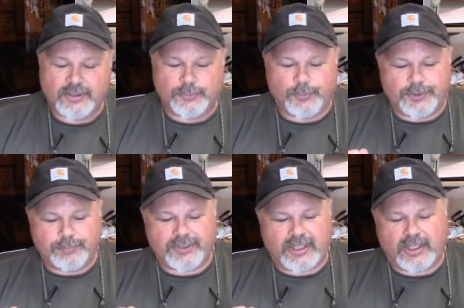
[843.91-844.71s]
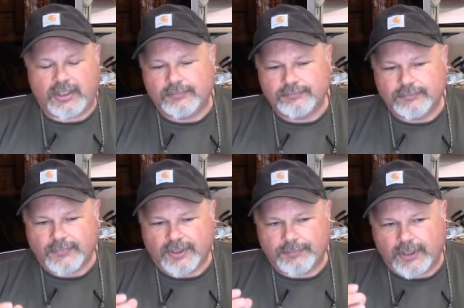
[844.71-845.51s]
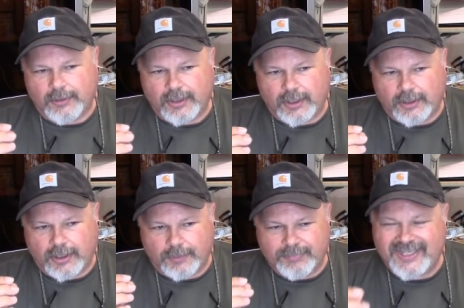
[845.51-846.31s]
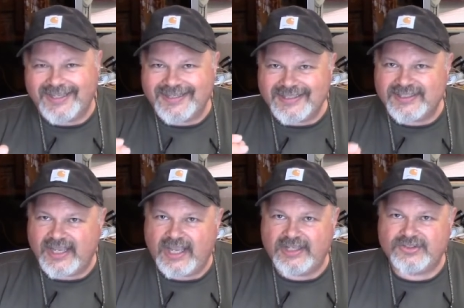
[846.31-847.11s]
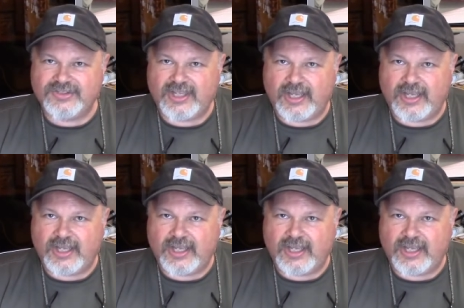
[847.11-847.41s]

would be a peaty taste